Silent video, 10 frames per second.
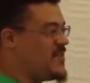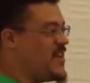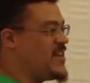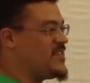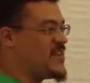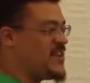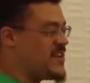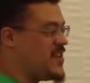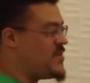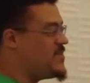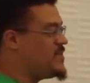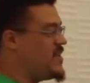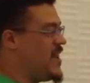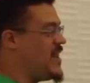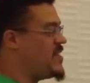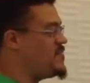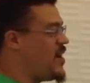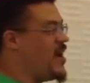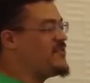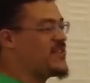and they call you up, and
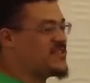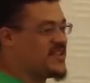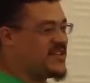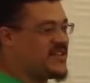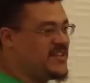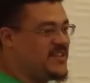obviously,